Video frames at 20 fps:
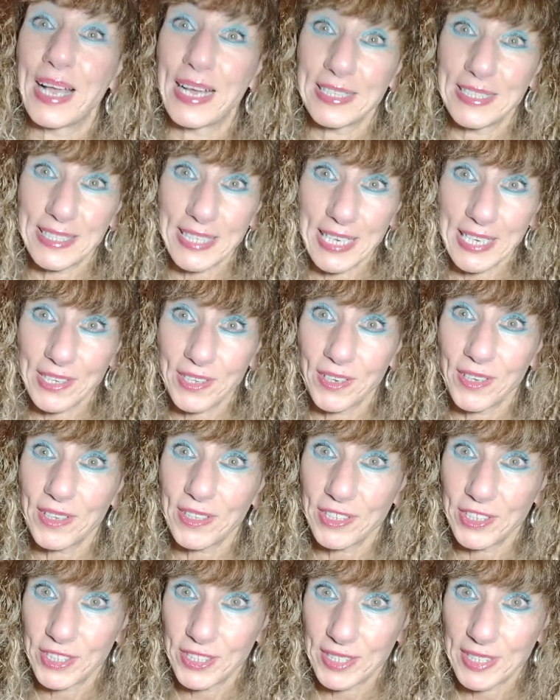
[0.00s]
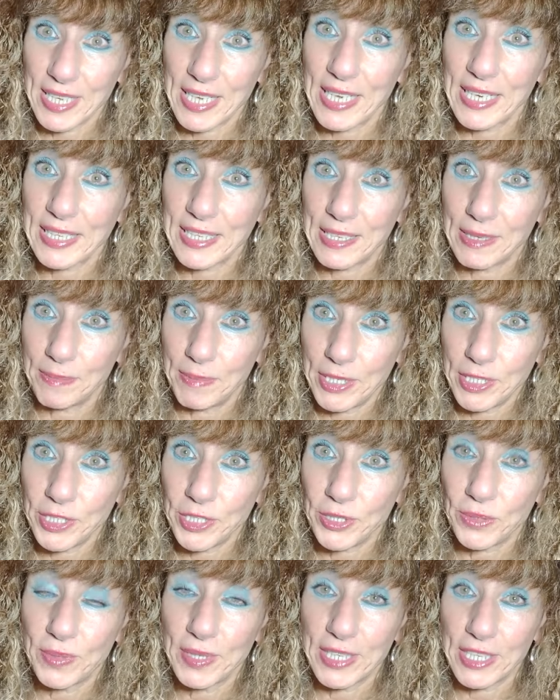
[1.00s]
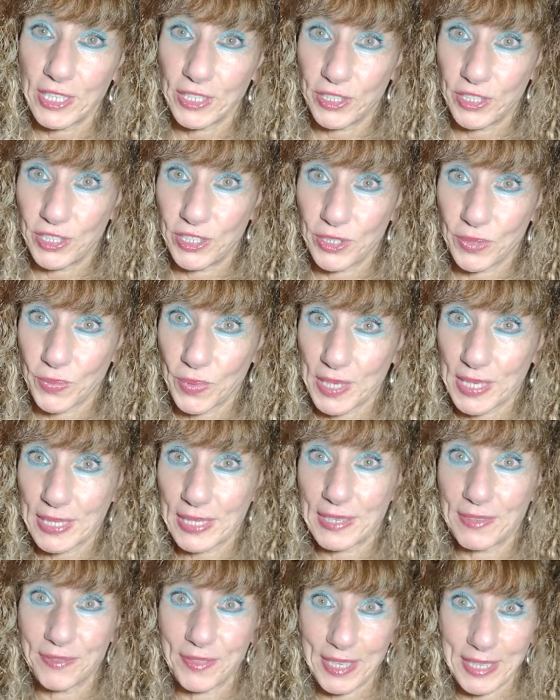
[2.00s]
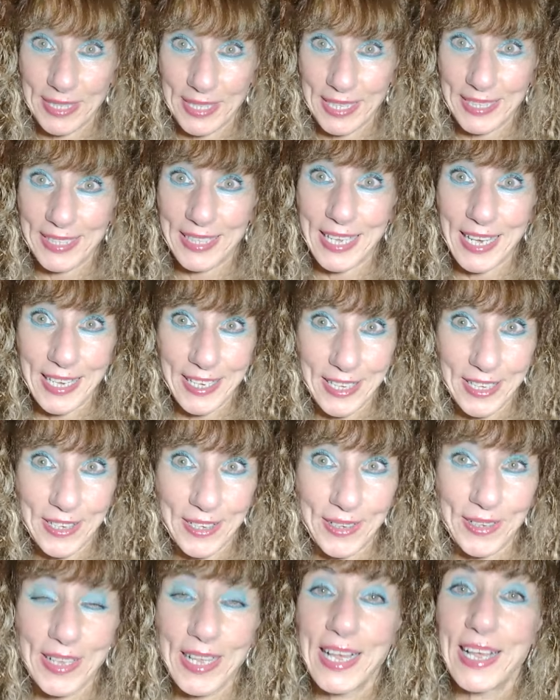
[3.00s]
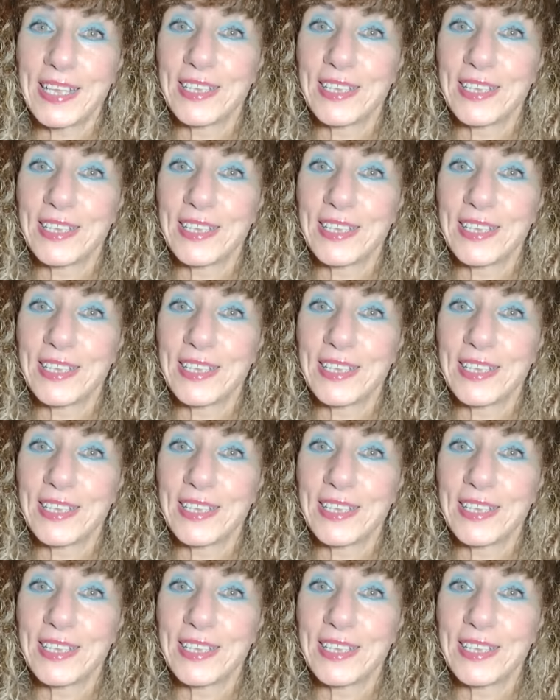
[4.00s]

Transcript: A psychologist can commit you against your will if they think that, you know.